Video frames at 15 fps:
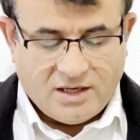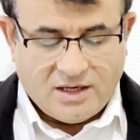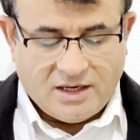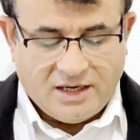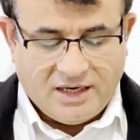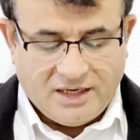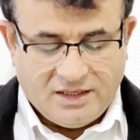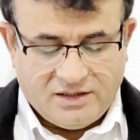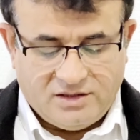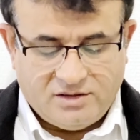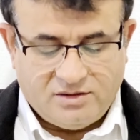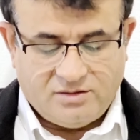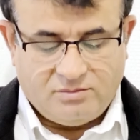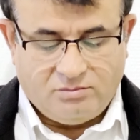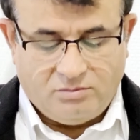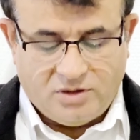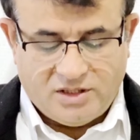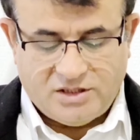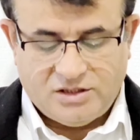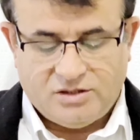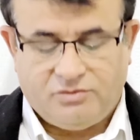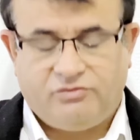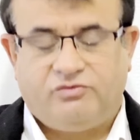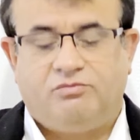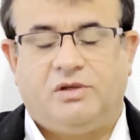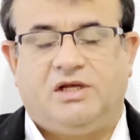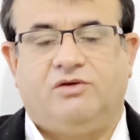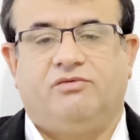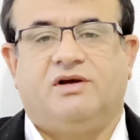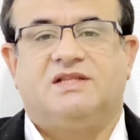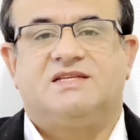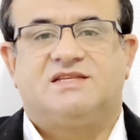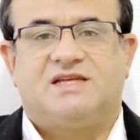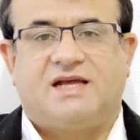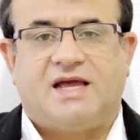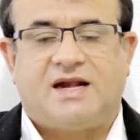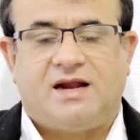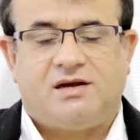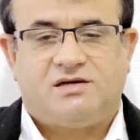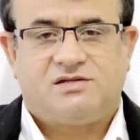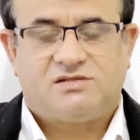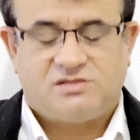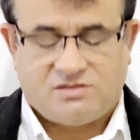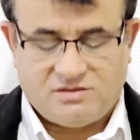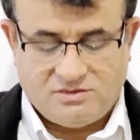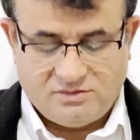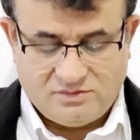and burned me with cigarettes.